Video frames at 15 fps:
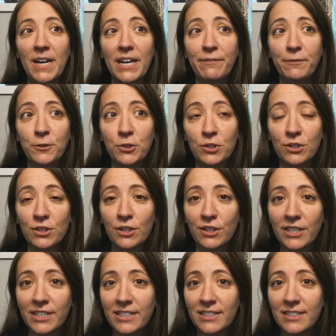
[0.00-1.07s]
I first
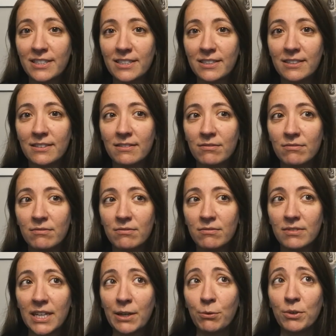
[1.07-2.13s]
started,
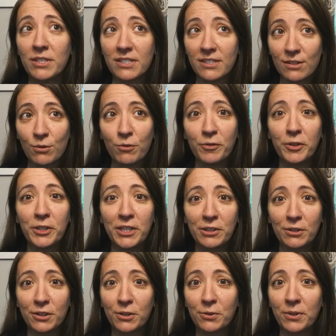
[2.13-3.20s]
it was over a year
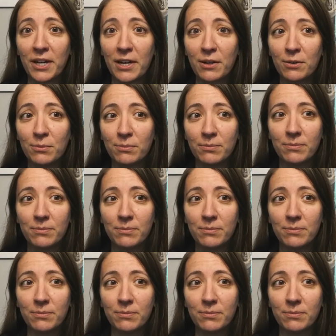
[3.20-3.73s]
ago now,